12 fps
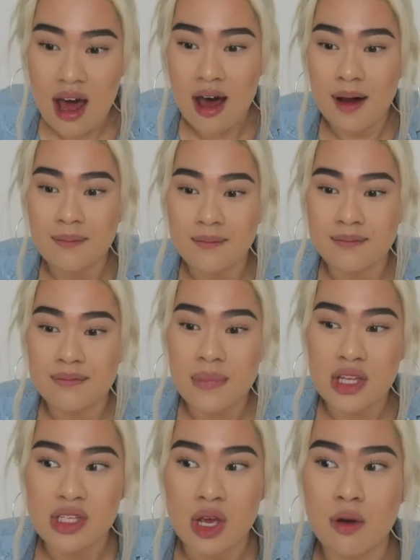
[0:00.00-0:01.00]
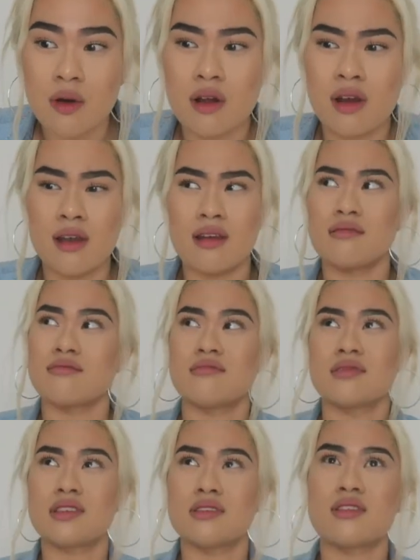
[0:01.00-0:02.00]
Um, so
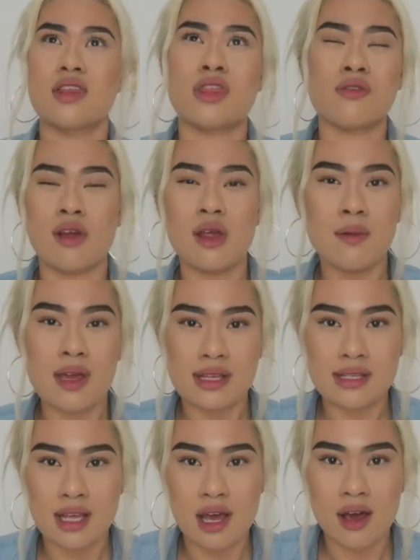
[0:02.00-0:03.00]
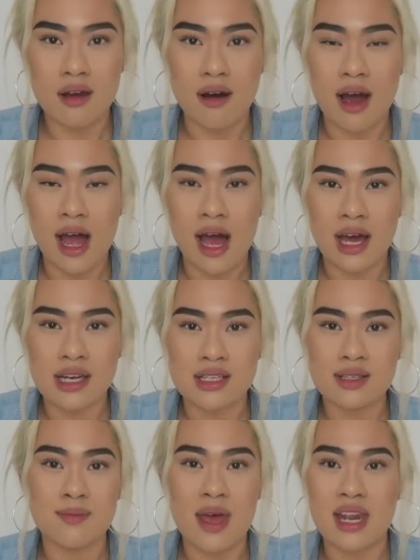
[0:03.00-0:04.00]
three weeks ago I had
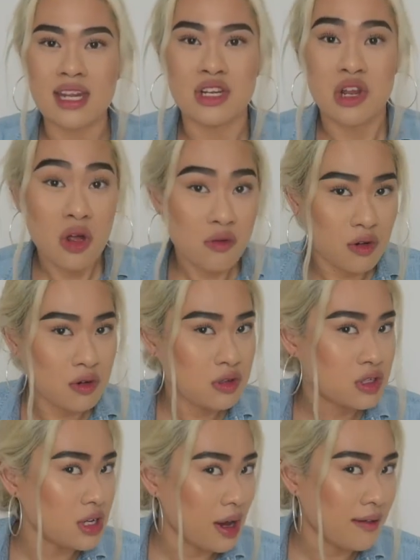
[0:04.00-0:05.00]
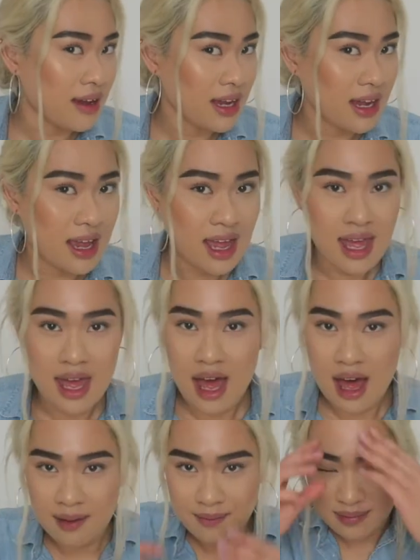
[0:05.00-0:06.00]
barely no roots showing,
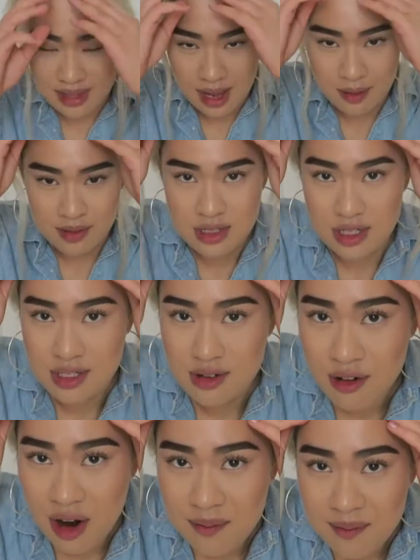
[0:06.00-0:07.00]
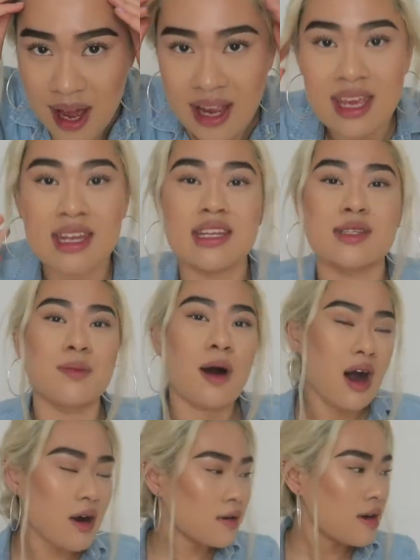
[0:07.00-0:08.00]
um, now it's just grown back in as
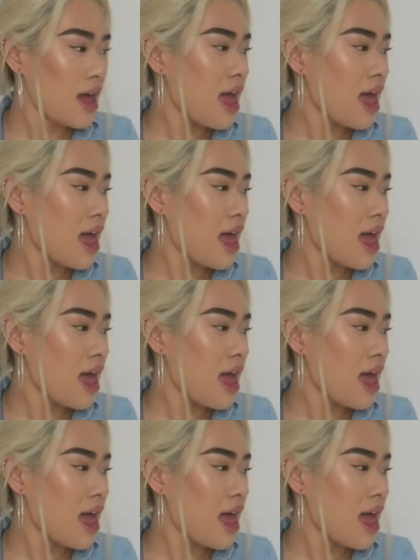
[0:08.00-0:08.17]
well,